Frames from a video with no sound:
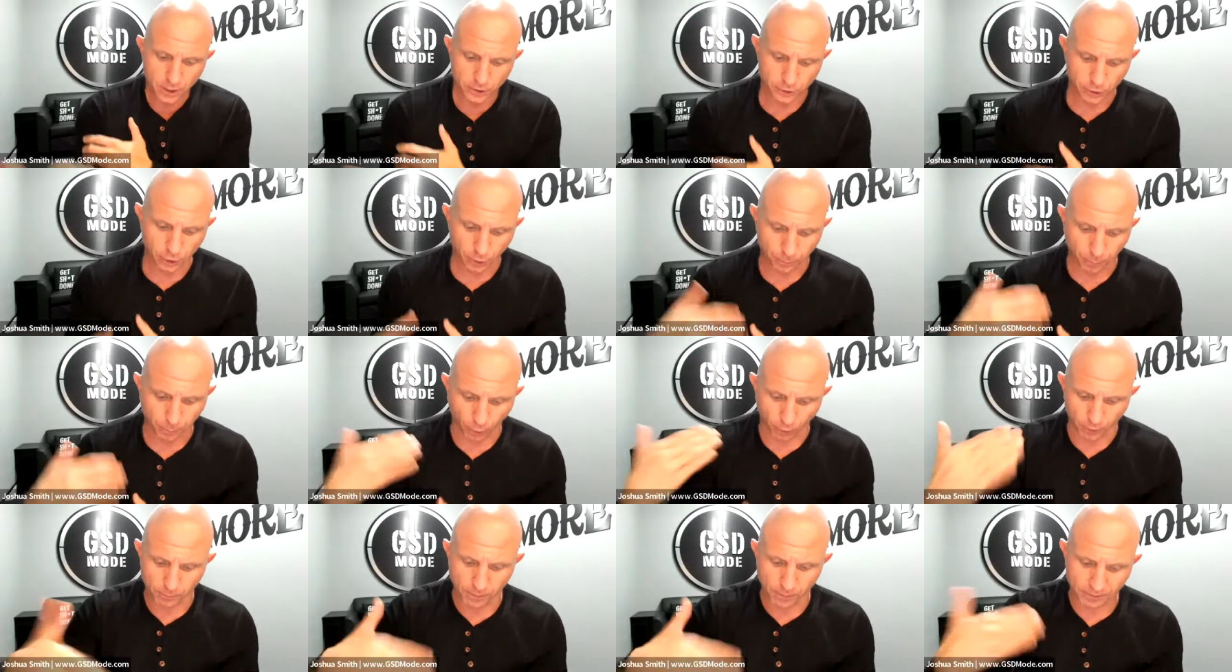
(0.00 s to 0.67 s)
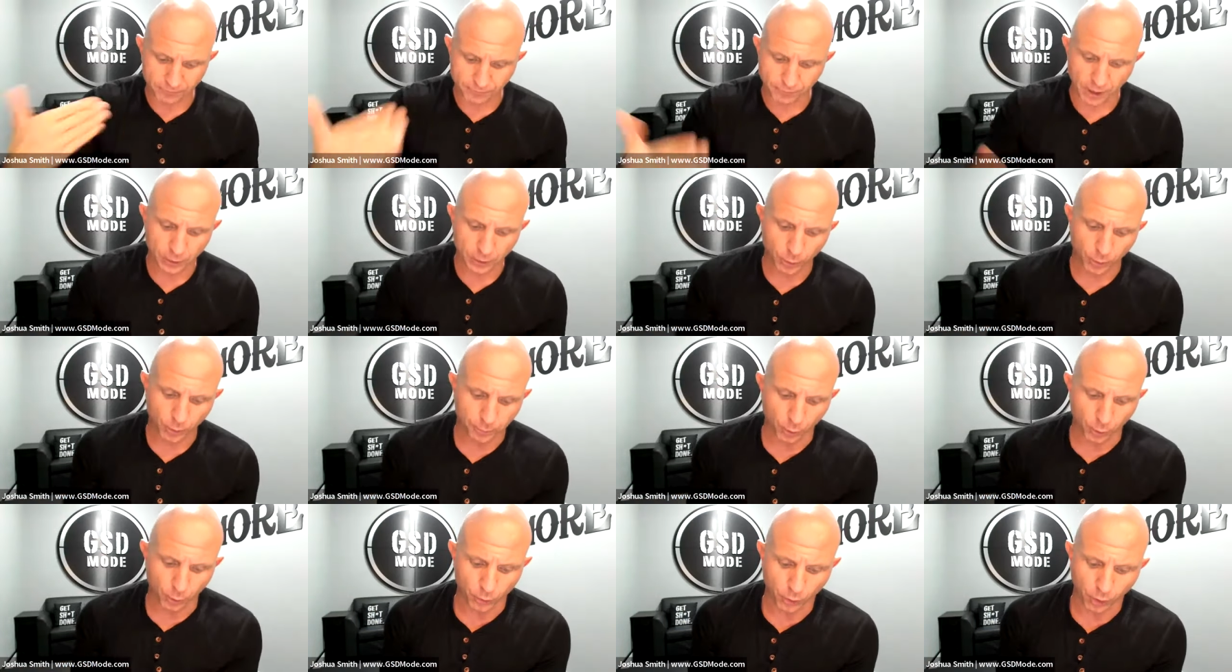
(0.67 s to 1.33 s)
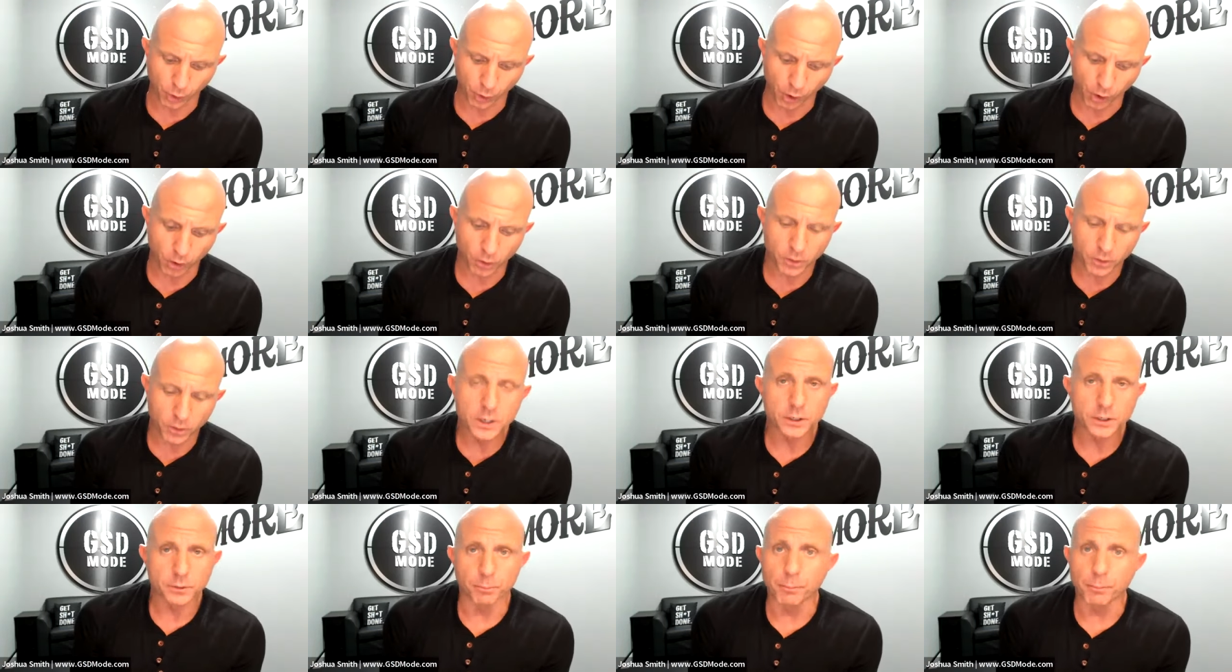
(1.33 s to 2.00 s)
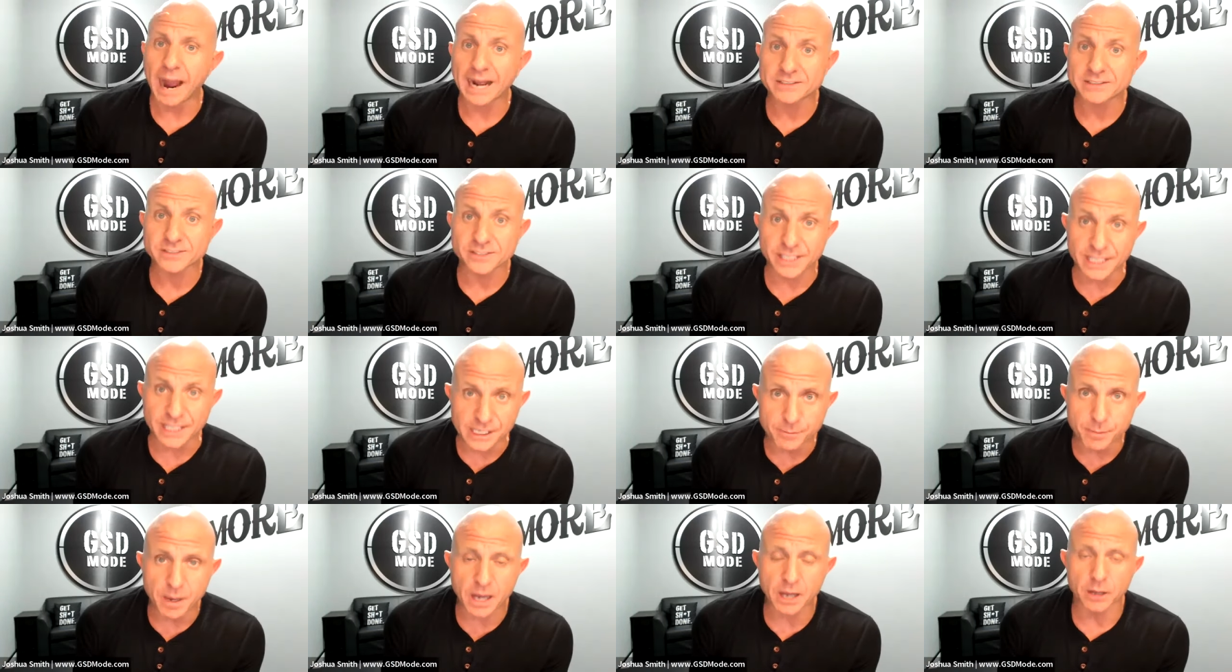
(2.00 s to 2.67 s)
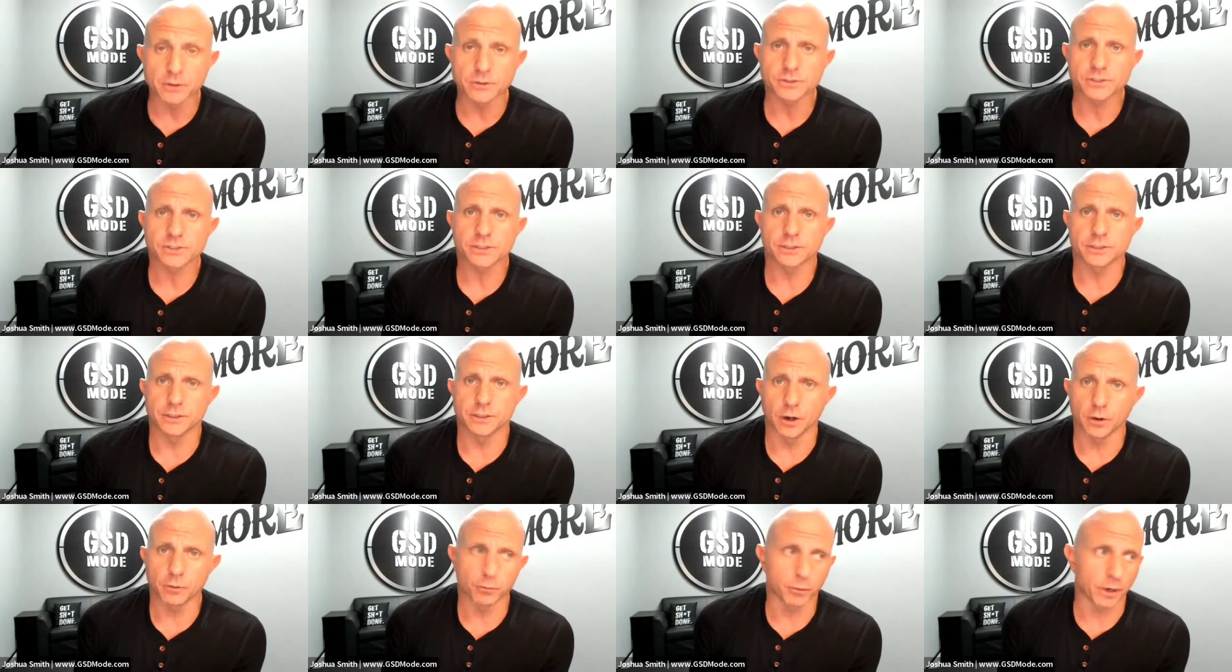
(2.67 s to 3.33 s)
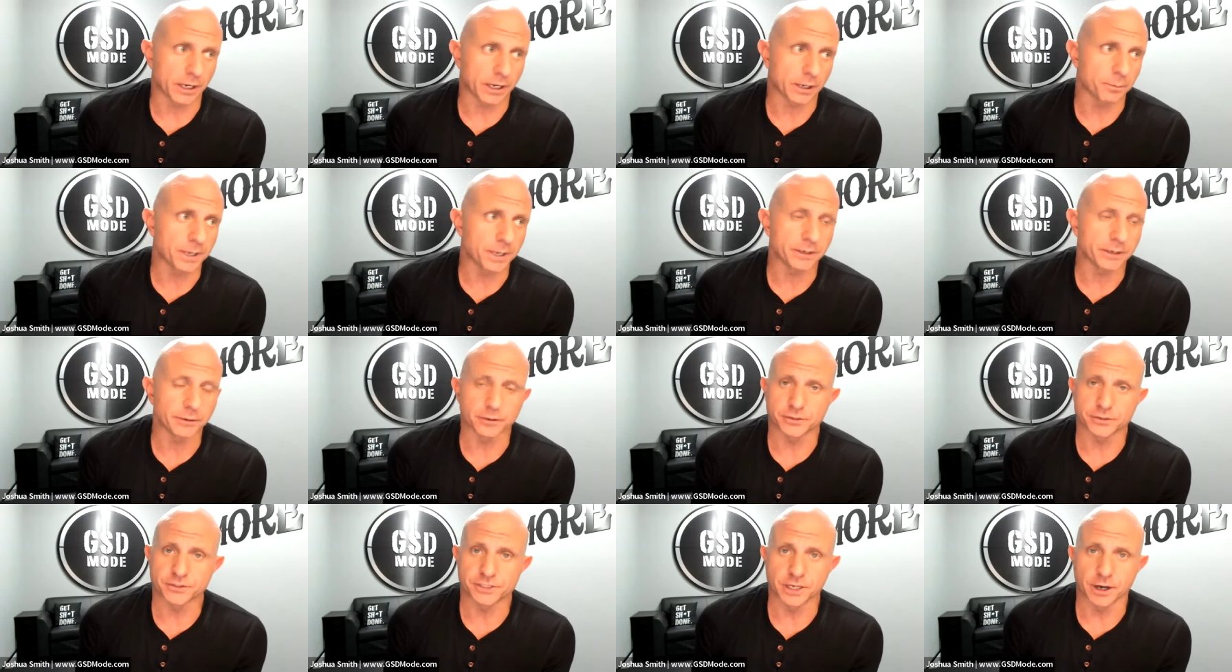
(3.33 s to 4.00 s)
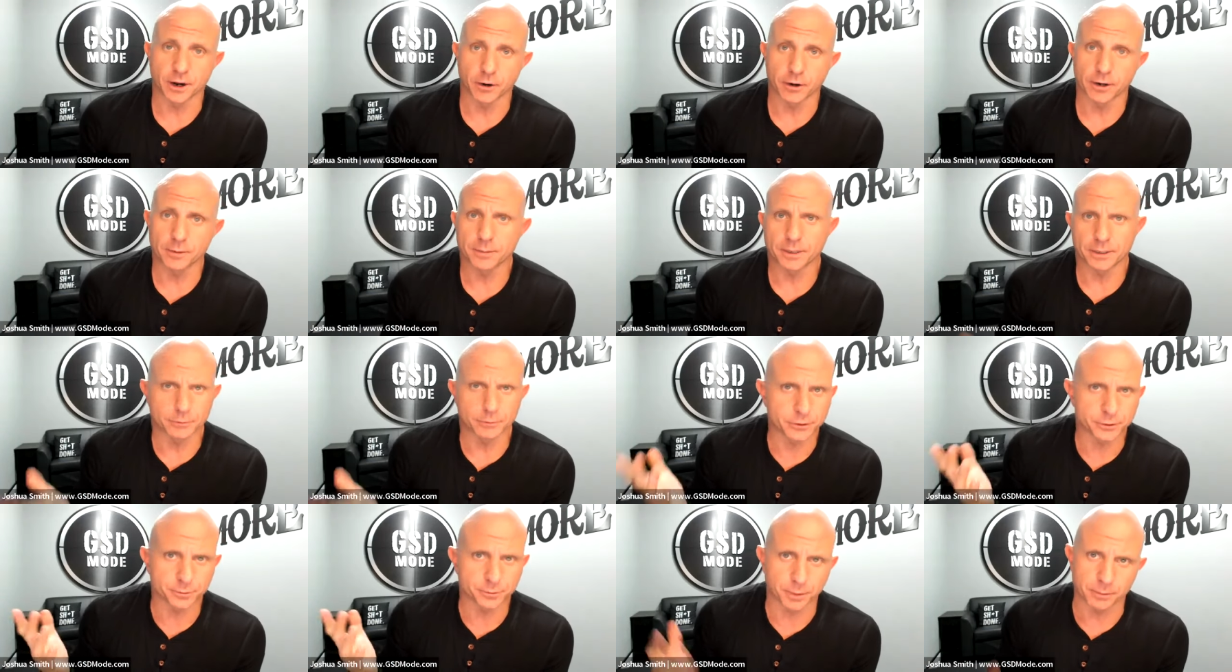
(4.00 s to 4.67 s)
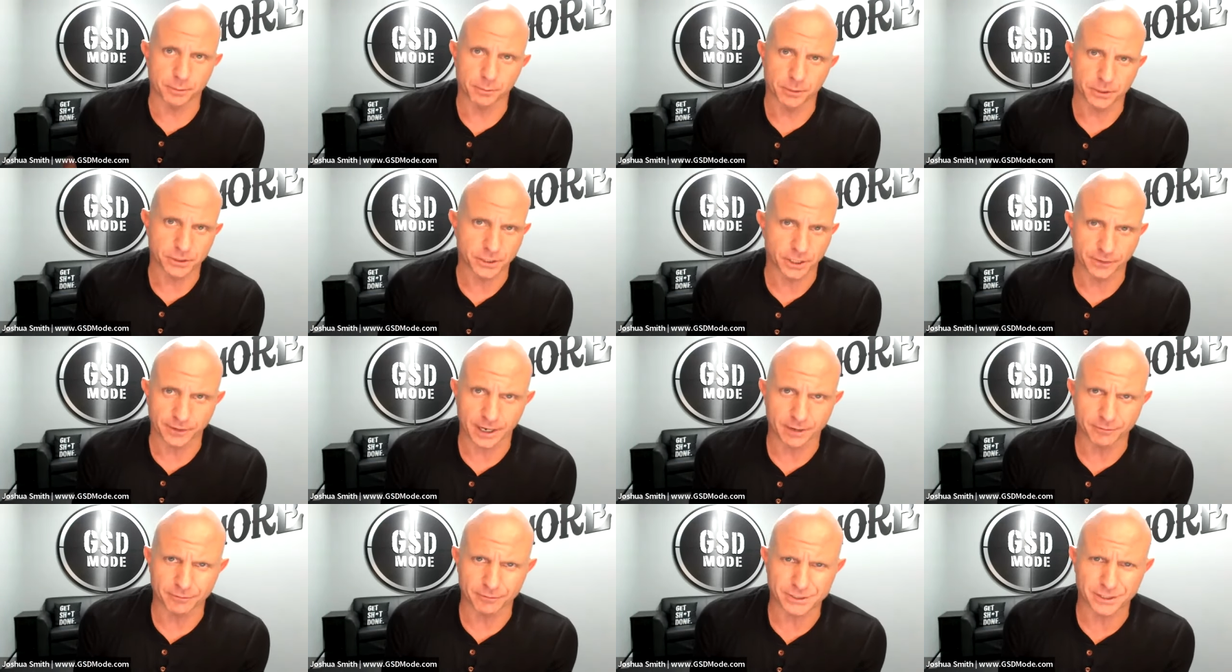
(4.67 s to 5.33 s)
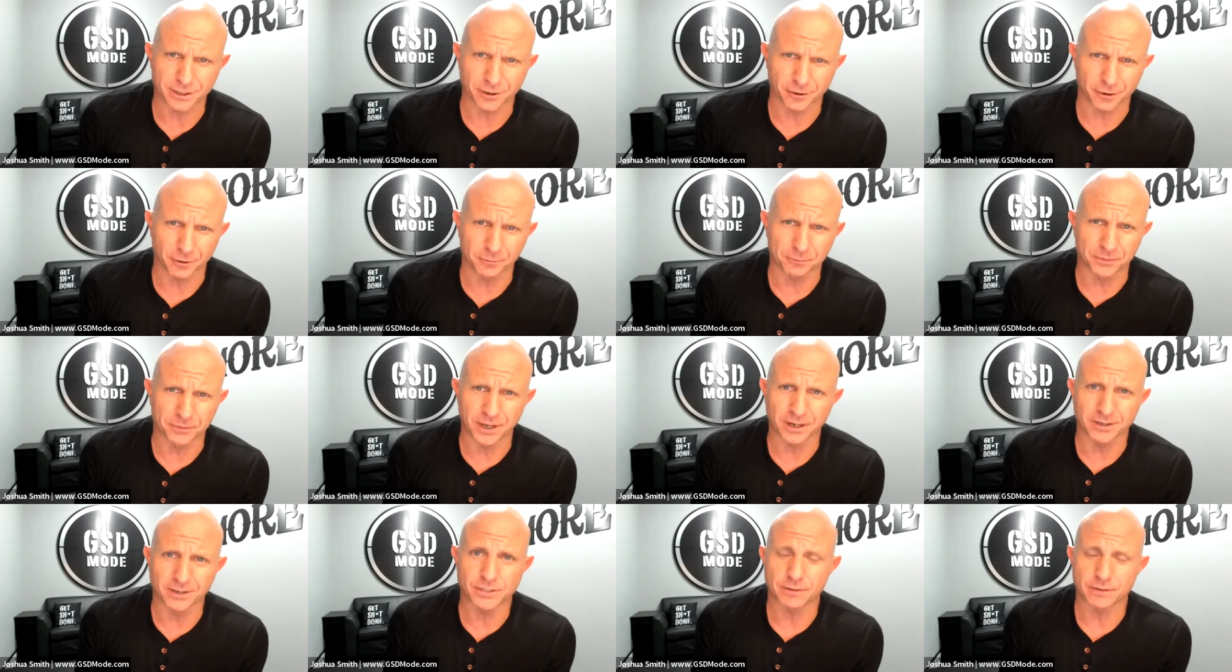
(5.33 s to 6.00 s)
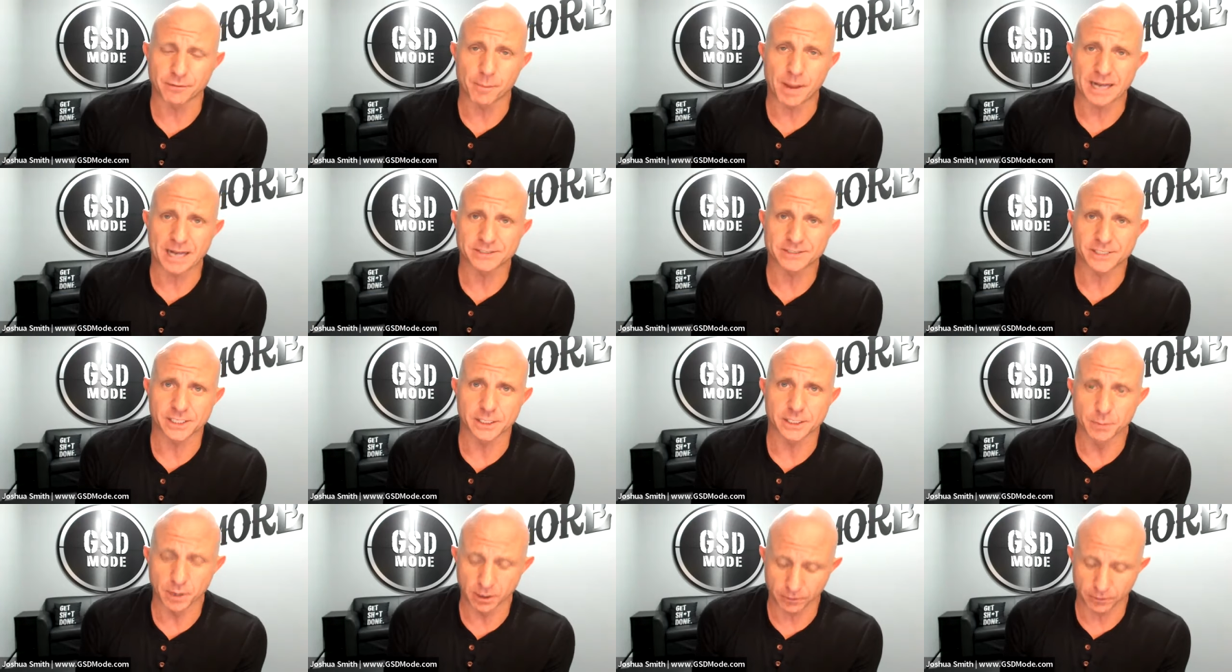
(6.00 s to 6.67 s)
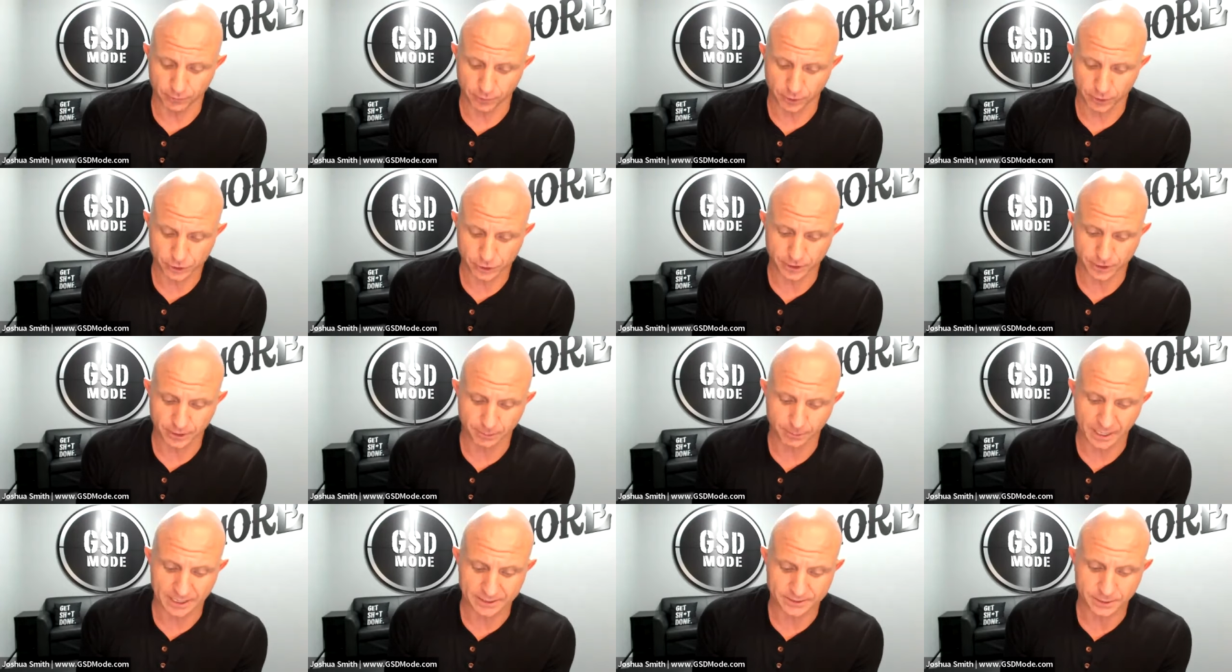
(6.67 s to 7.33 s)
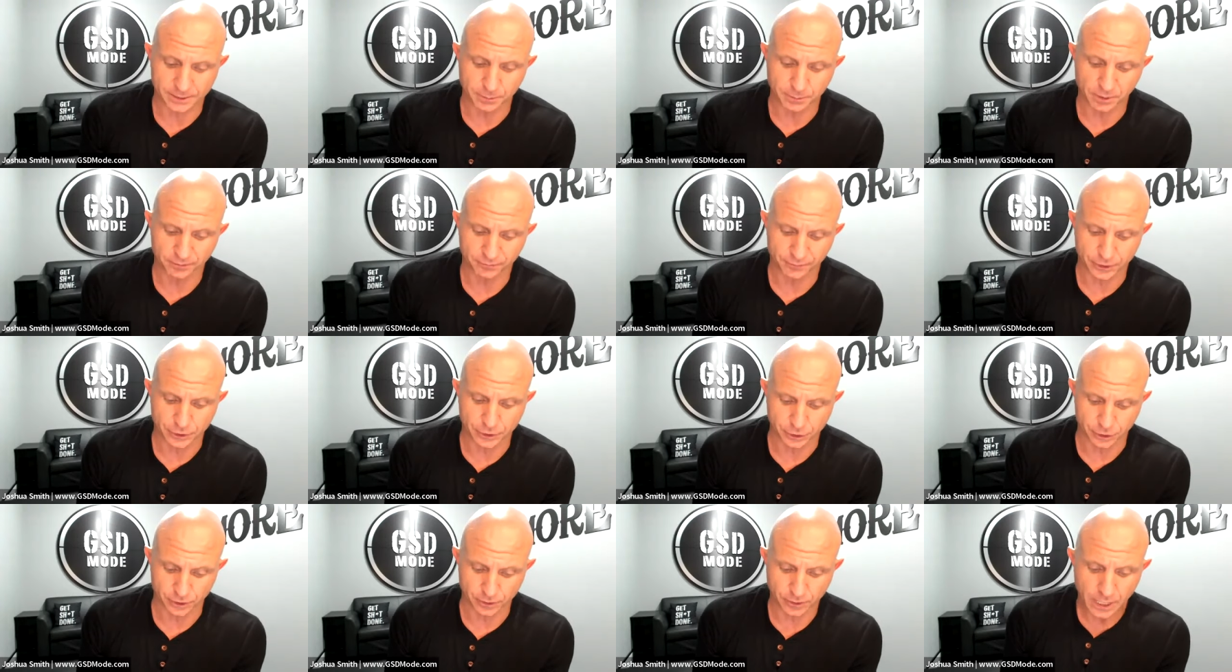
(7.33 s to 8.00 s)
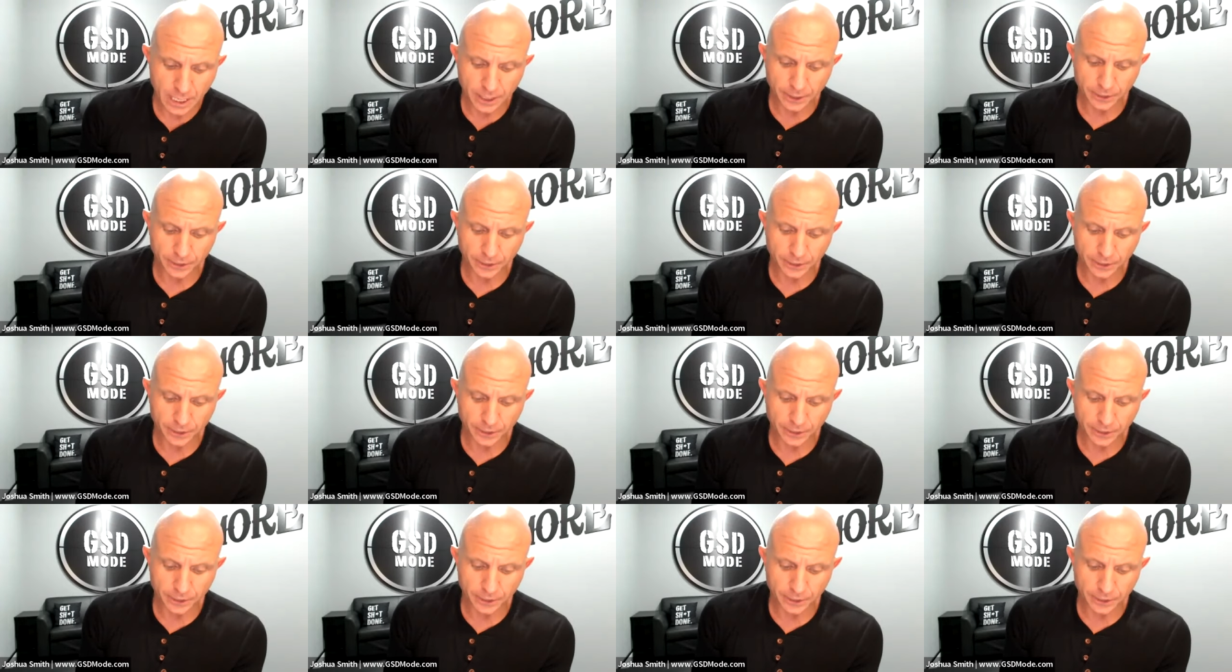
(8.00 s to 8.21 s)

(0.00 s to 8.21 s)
You know, part of my follow up protocol, mass emails. You know, recommend your CRM, which pretty much I think every CRM does have a mass email function and mass email feature.